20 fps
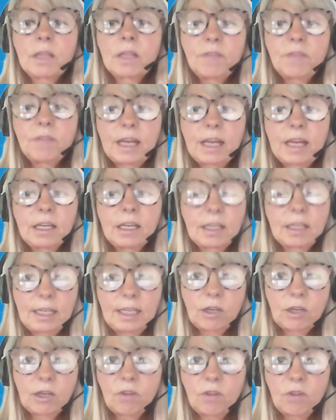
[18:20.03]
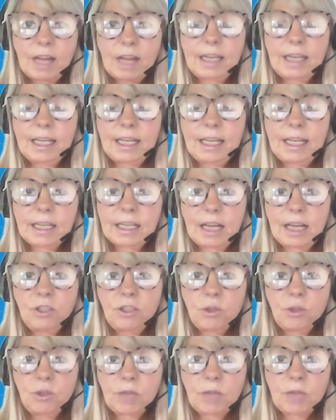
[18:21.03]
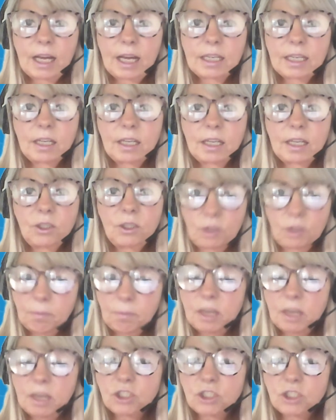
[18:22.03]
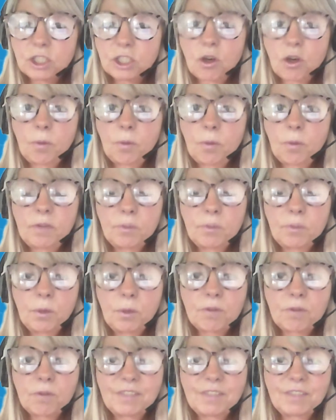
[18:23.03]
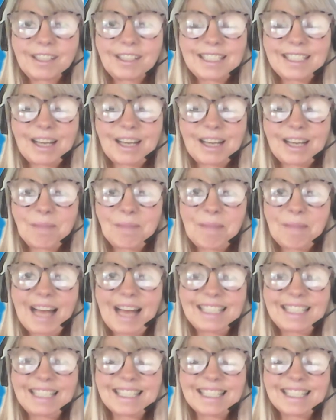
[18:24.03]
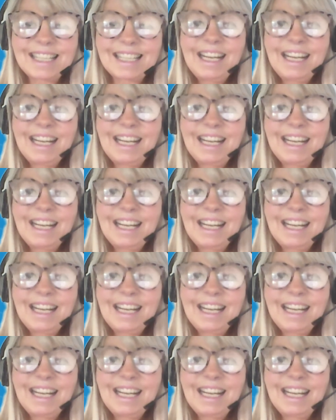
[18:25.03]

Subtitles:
then click on that link and you can purchase a copy of the book for 99 pence.